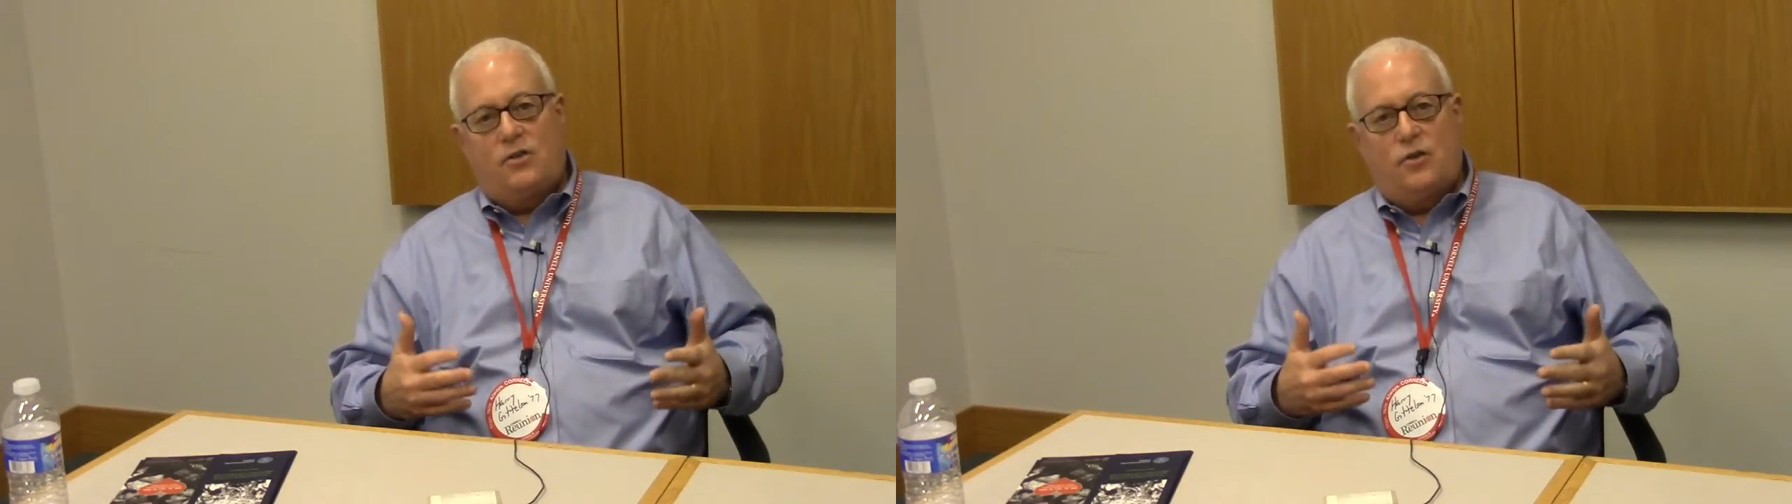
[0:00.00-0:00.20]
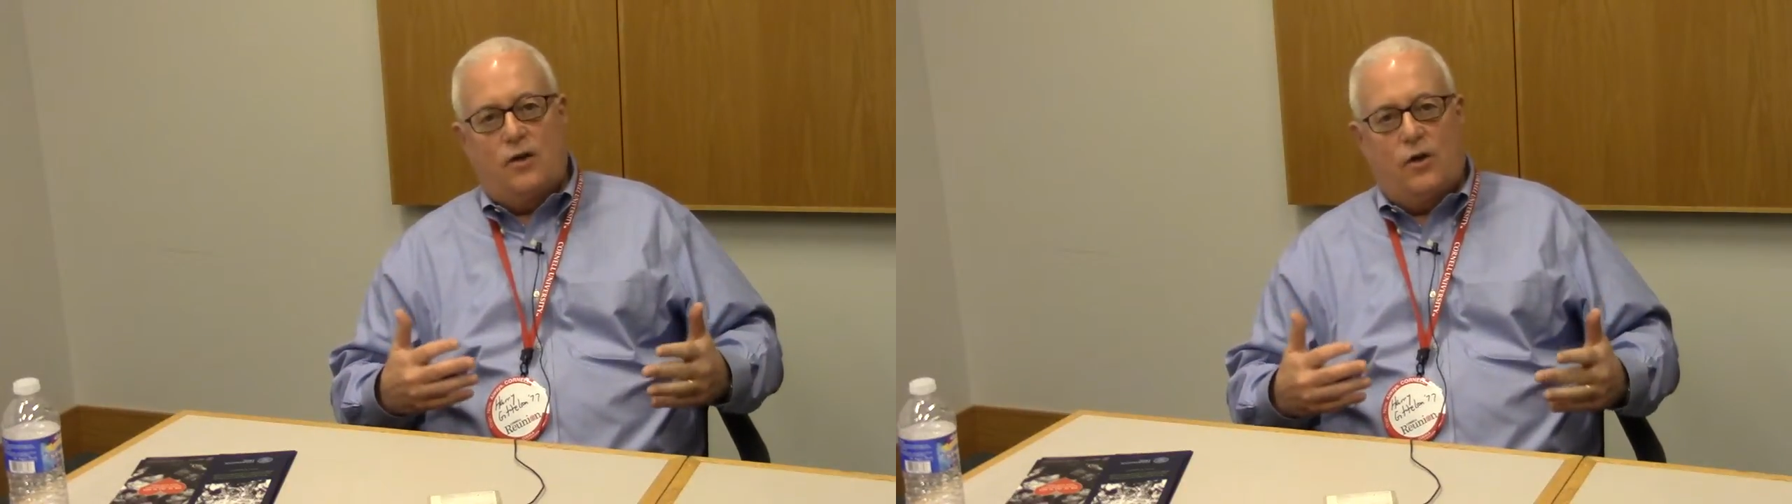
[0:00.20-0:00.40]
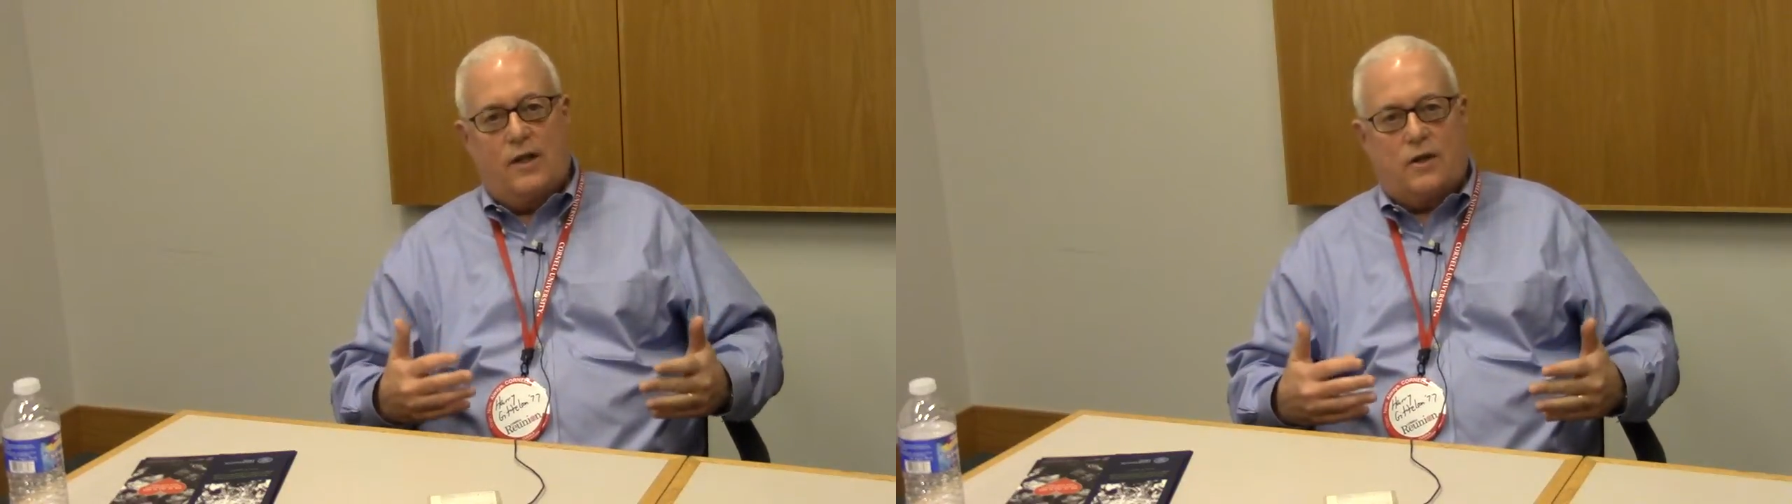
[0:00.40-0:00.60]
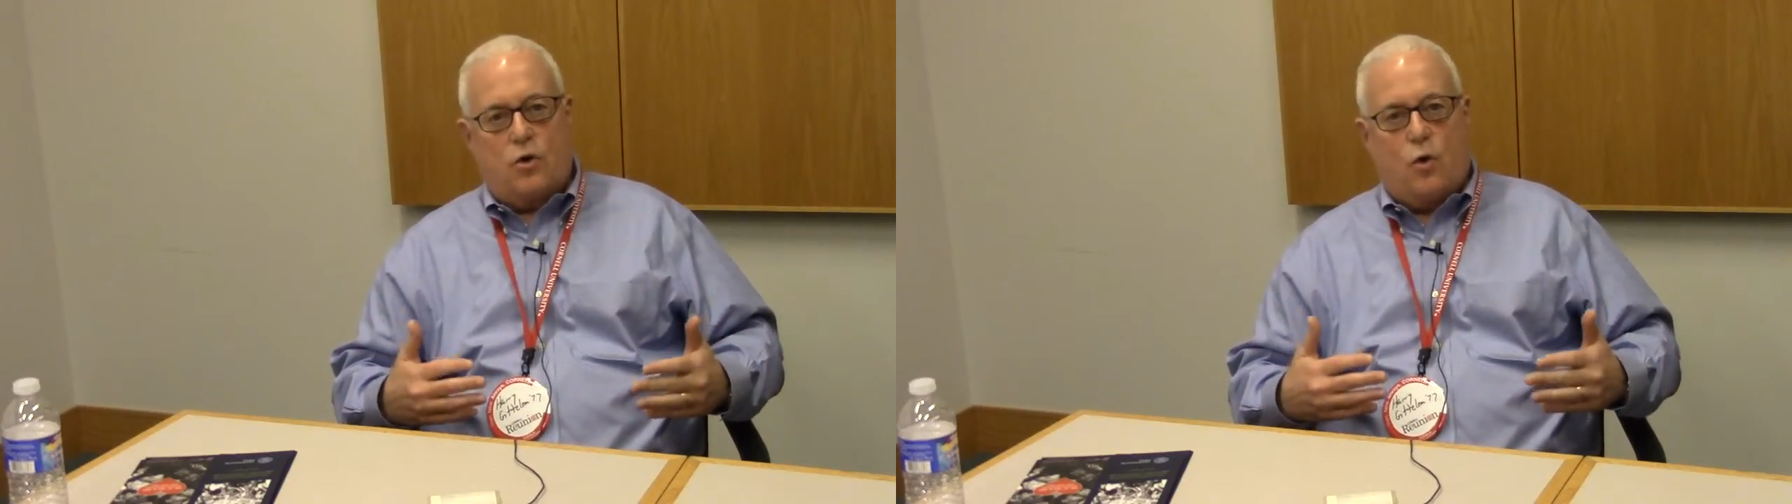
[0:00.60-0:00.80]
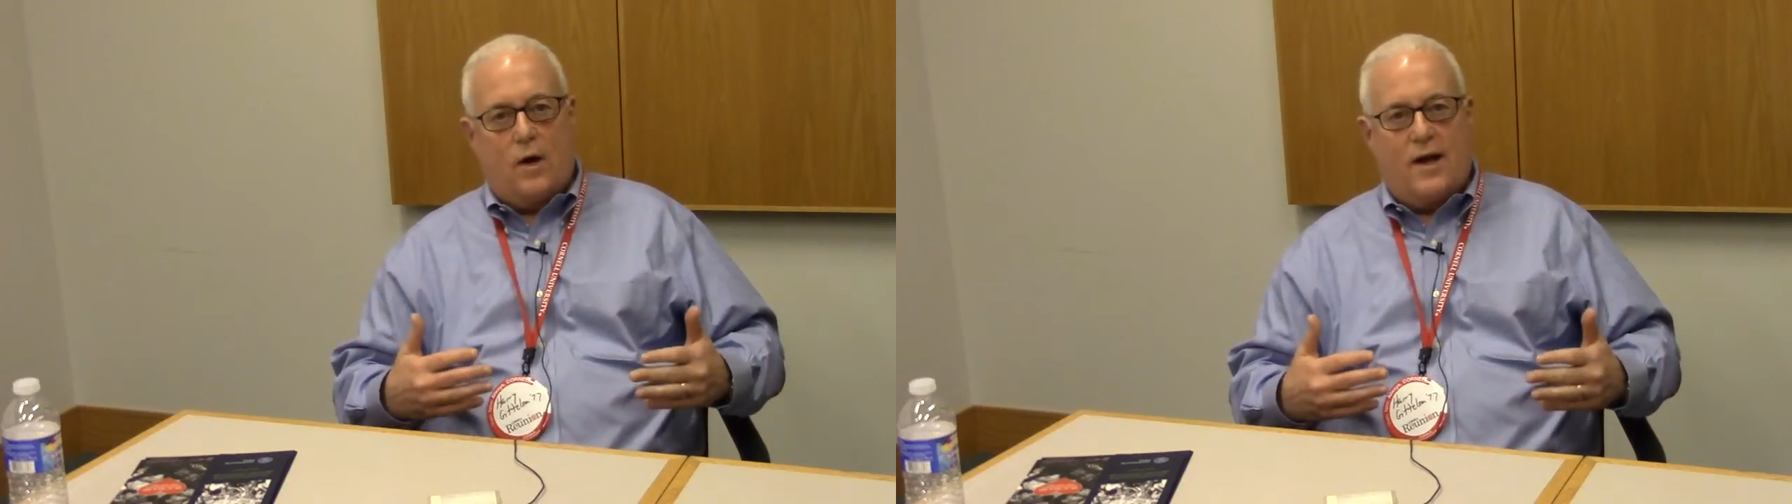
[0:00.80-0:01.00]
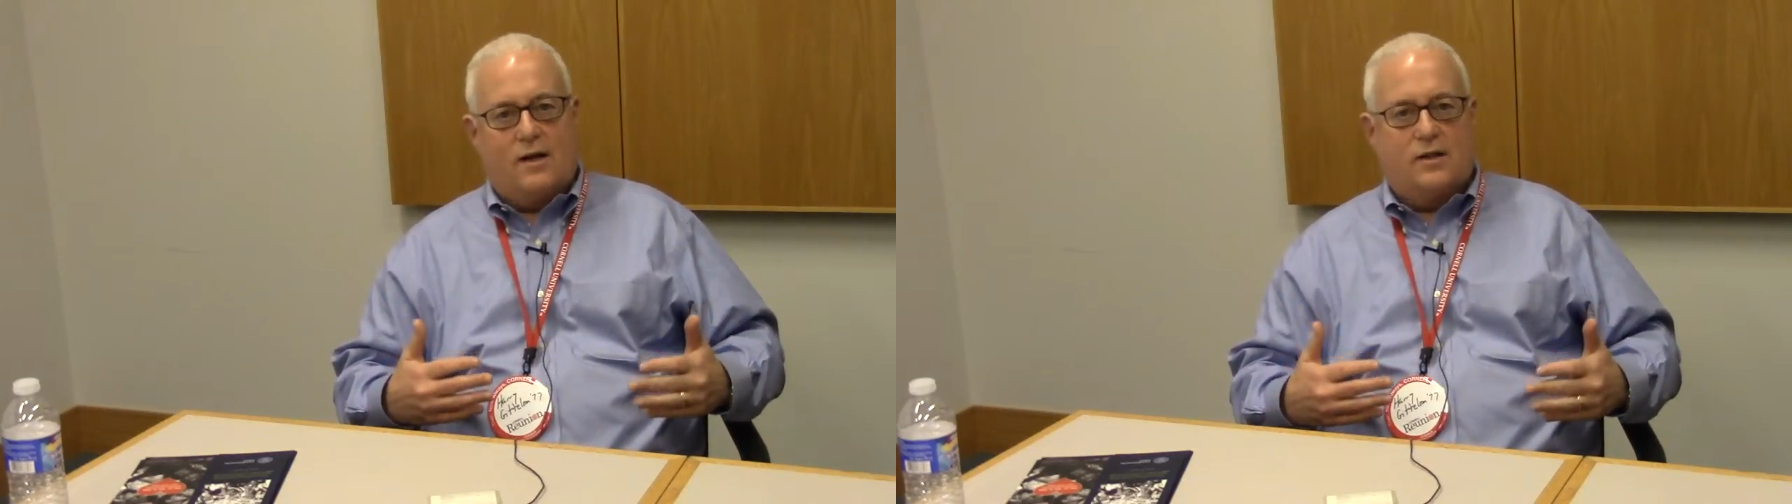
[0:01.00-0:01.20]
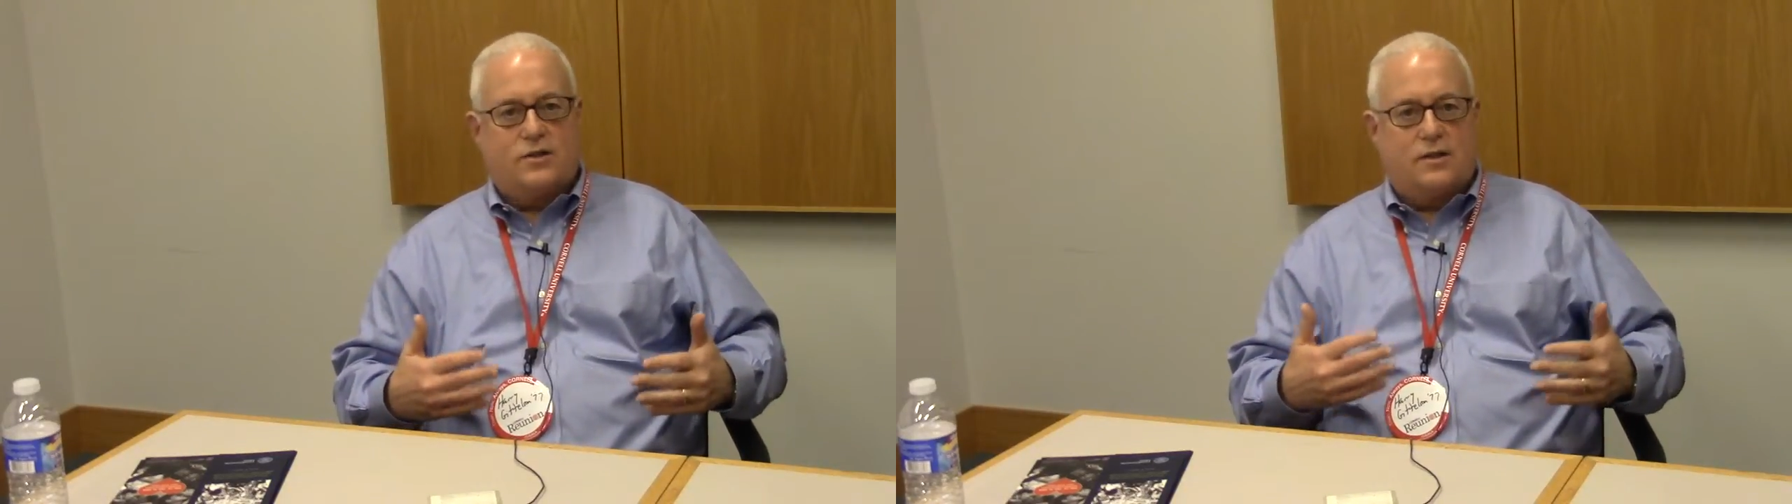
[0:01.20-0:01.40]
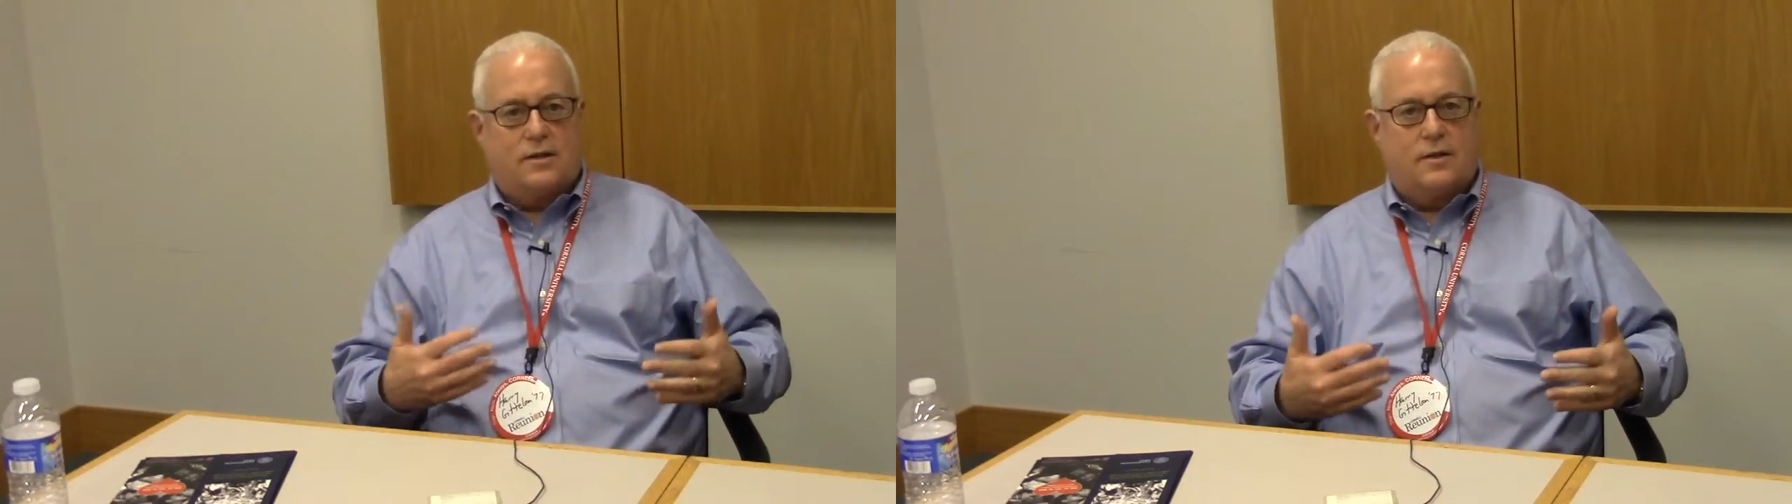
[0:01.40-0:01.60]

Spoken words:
to know that Cornell is